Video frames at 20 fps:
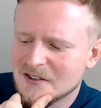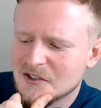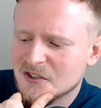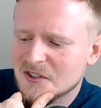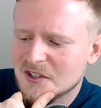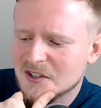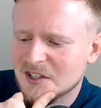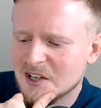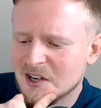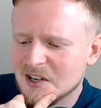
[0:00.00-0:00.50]

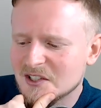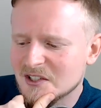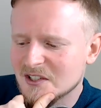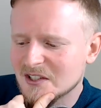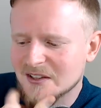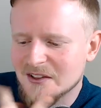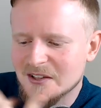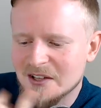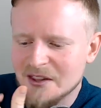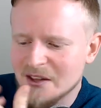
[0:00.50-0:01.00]

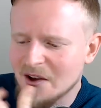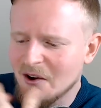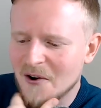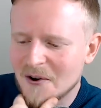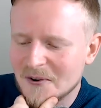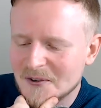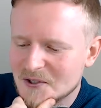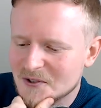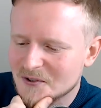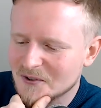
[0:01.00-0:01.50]
statistically, the
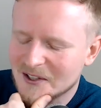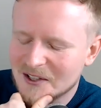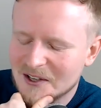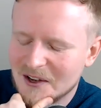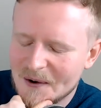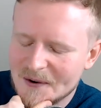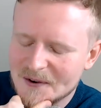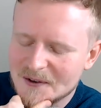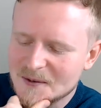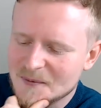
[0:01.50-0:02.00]
odds are
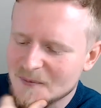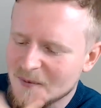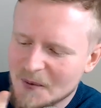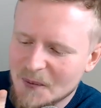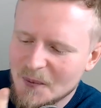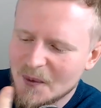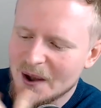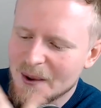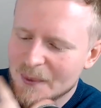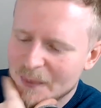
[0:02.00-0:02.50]
against me.
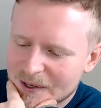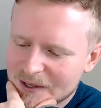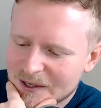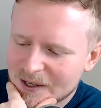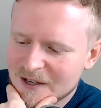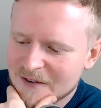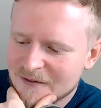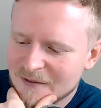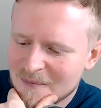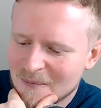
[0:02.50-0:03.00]
Why would I
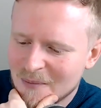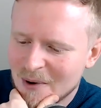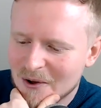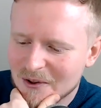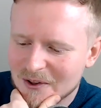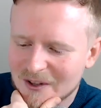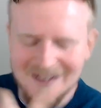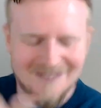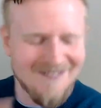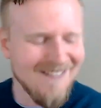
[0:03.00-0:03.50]
even
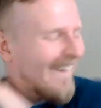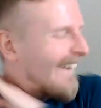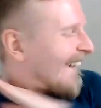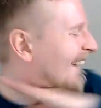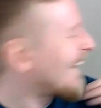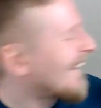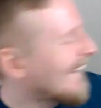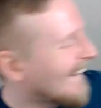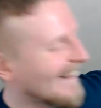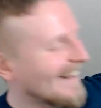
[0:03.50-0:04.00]
bother?
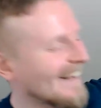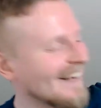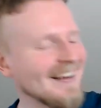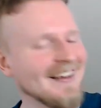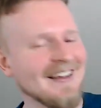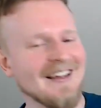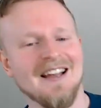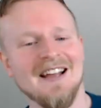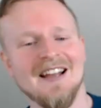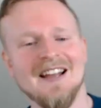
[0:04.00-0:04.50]

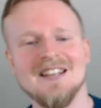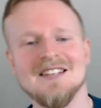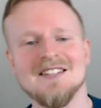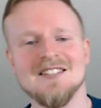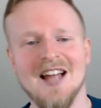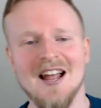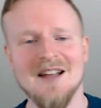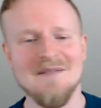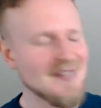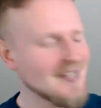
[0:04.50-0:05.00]
It's
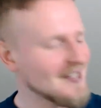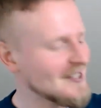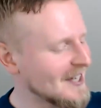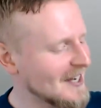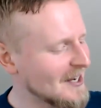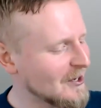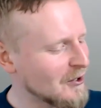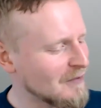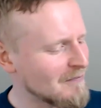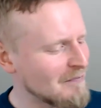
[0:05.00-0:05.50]
time to
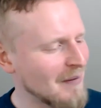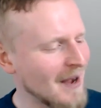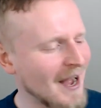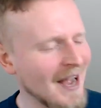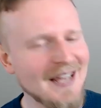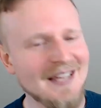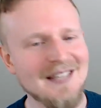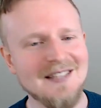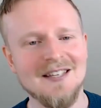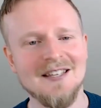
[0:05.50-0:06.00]
say
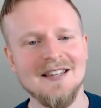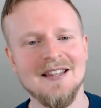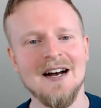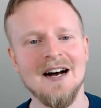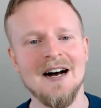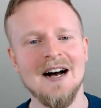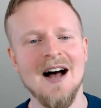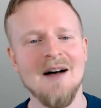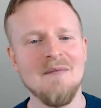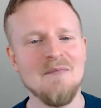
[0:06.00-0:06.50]
goodbye to
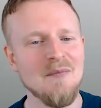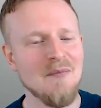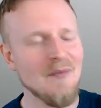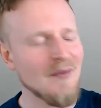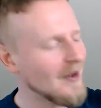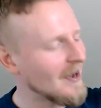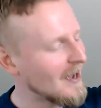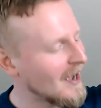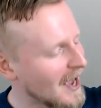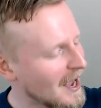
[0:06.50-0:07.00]
that. I'm
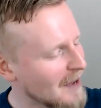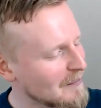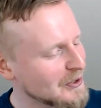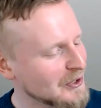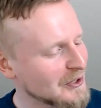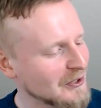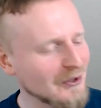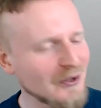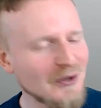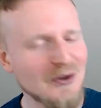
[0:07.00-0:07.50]

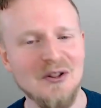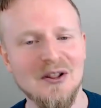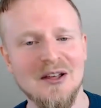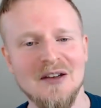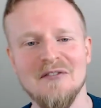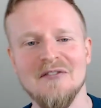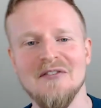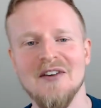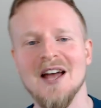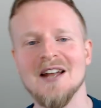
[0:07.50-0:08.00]
absolutely
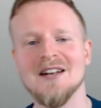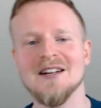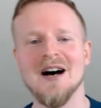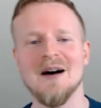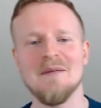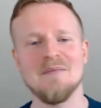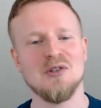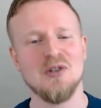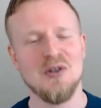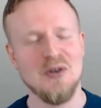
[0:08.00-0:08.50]
fed
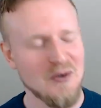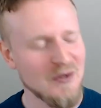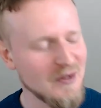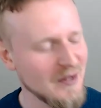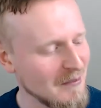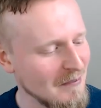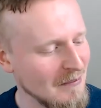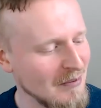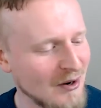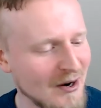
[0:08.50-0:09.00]
up to
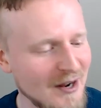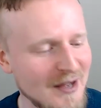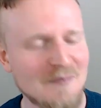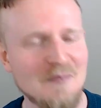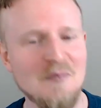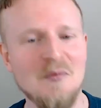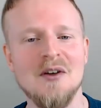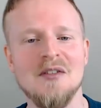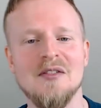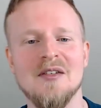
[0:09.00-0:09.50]
the
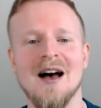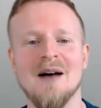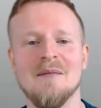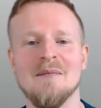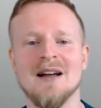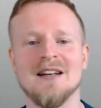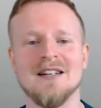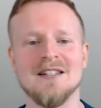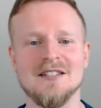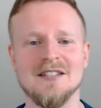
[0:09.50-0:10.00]
brim with that
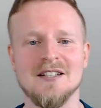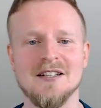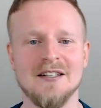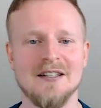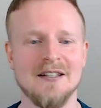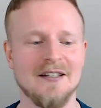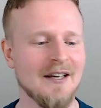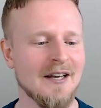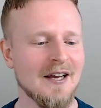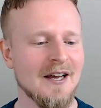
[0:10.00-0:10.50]

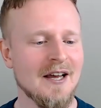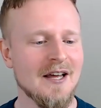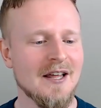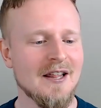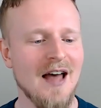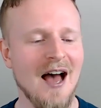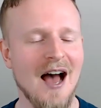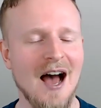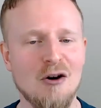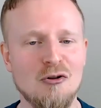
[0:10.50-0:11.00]
mindset,
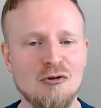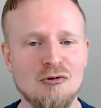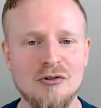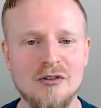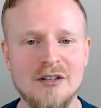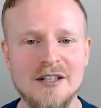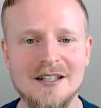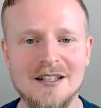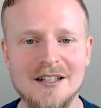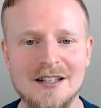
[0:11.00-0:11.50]
that
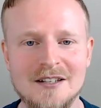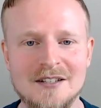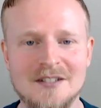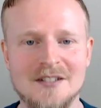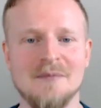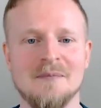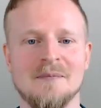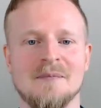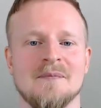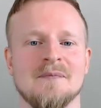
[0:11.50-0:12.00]

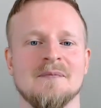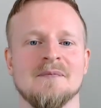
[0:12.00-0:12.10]
realism,